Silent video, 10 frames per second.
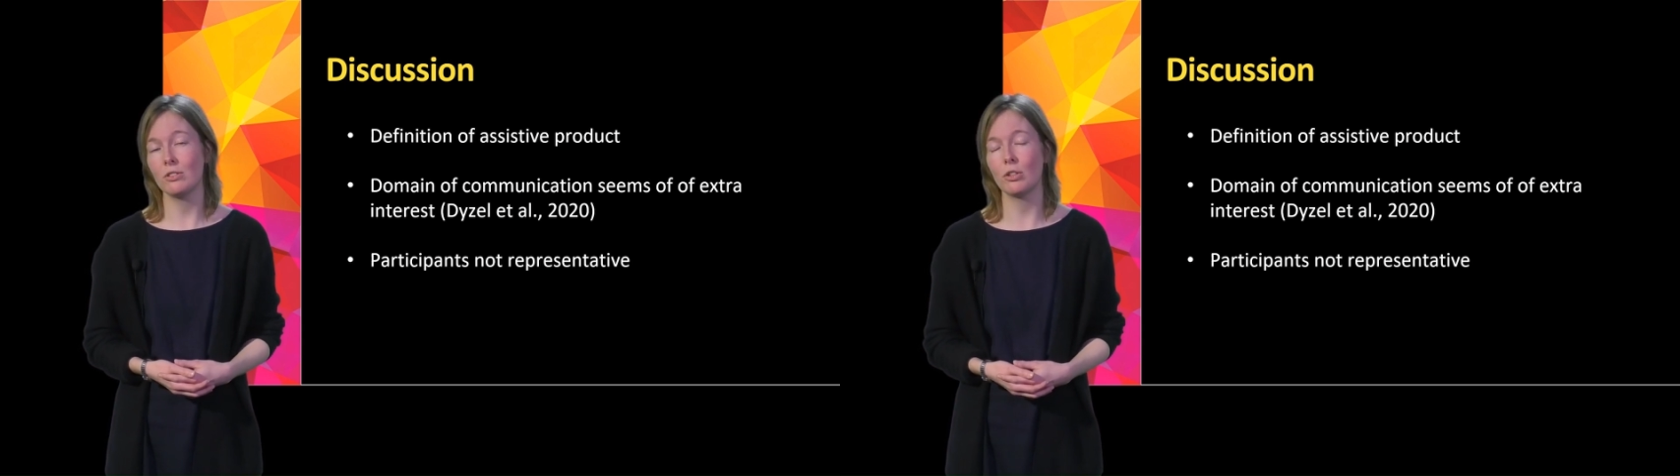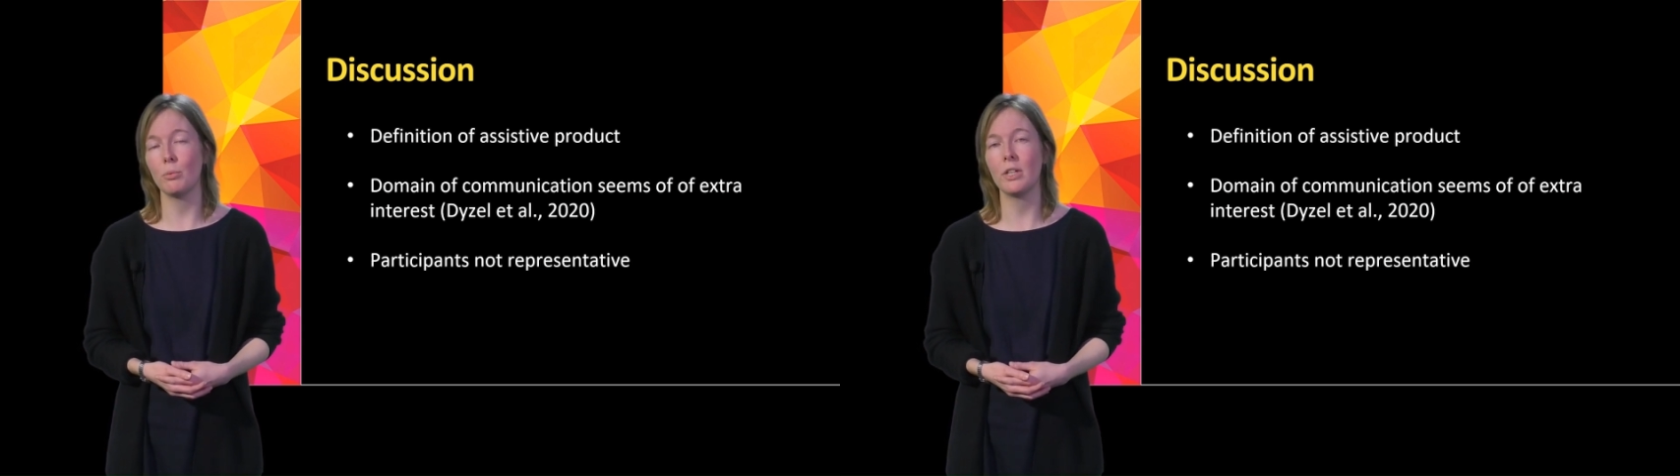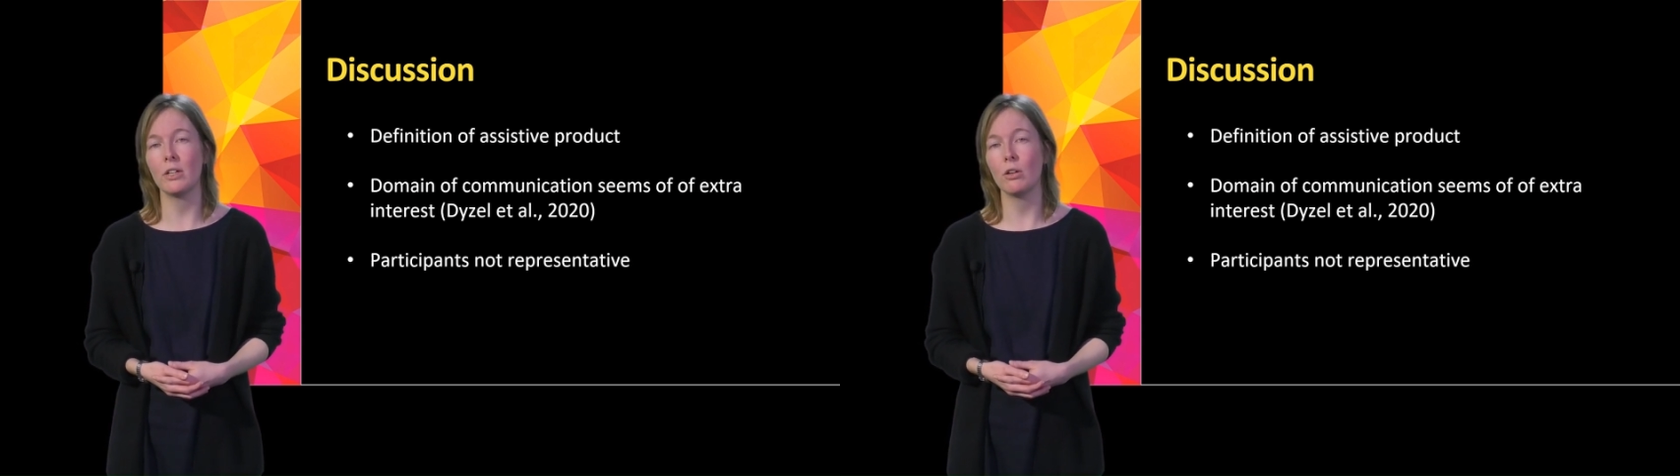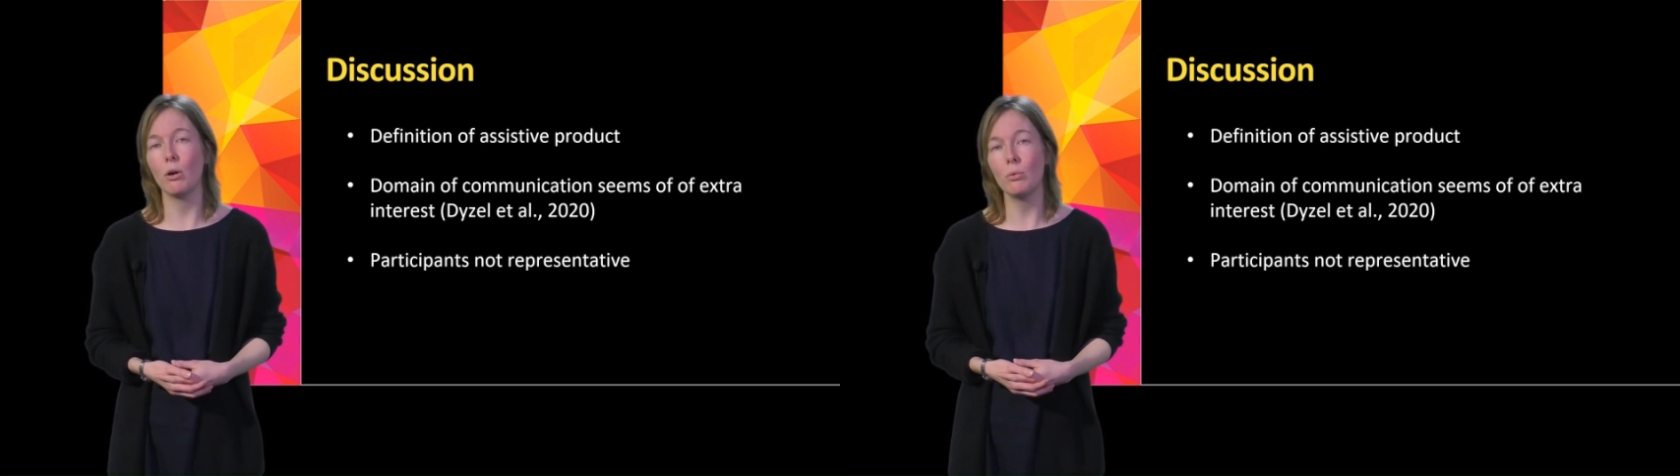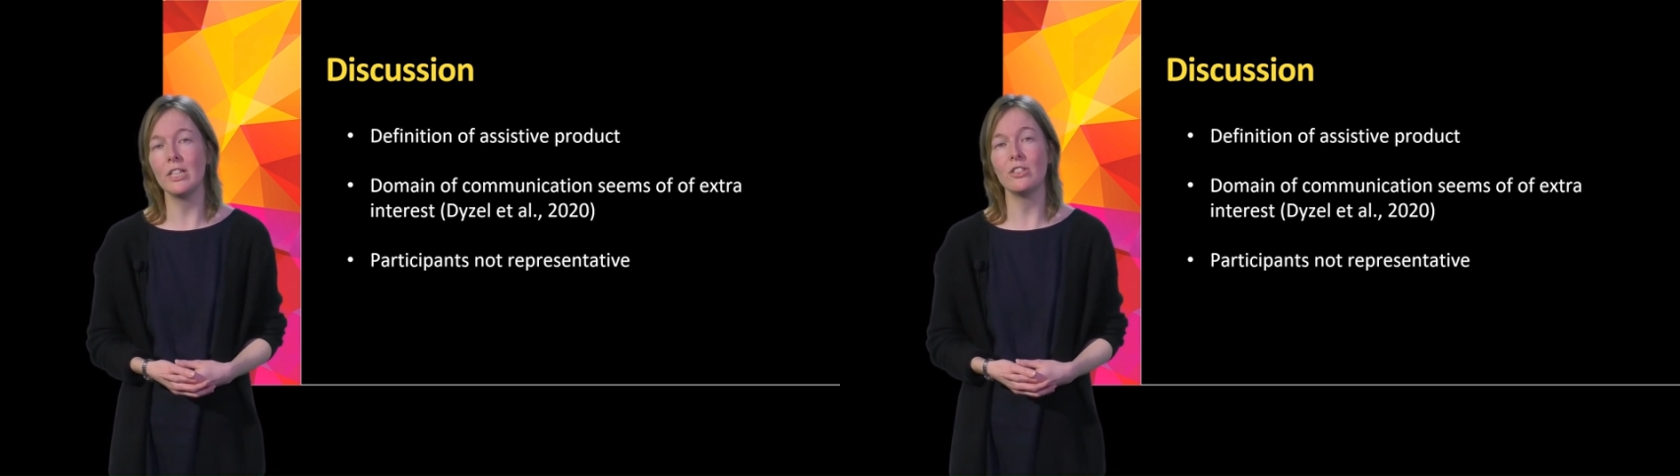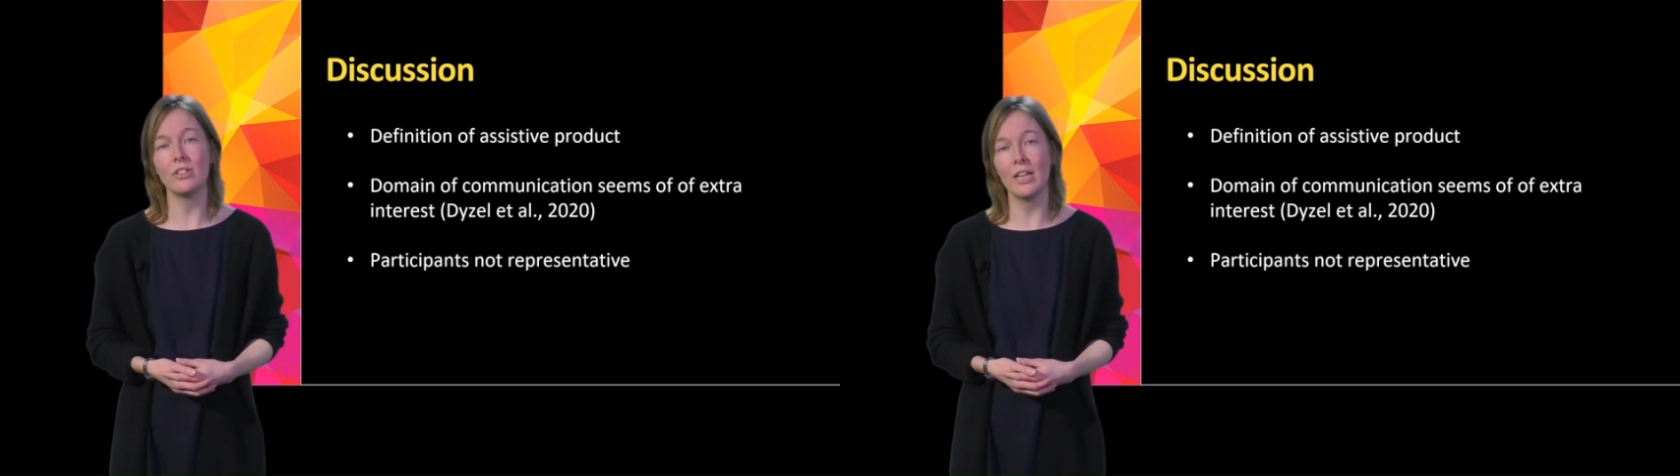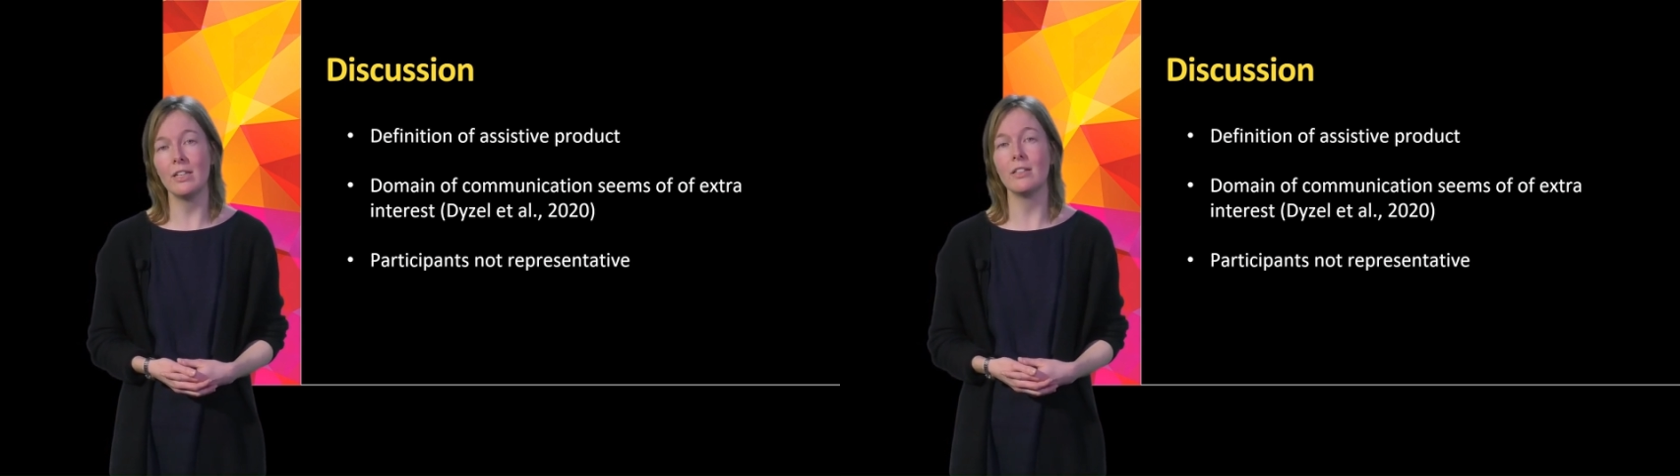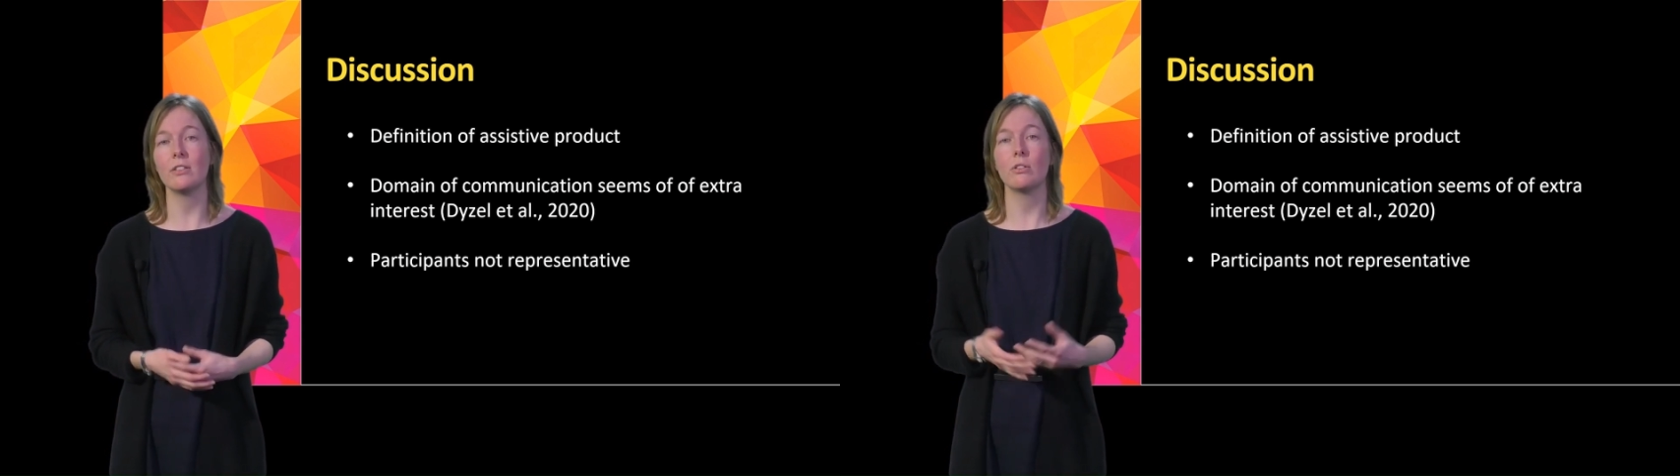so we can only say
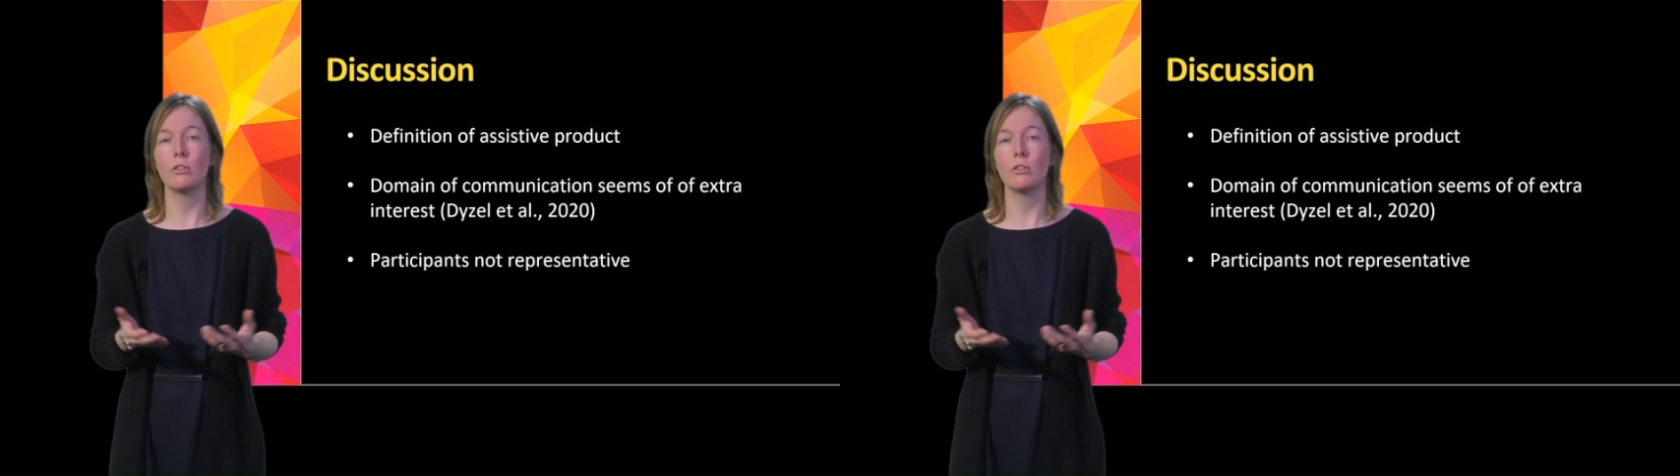that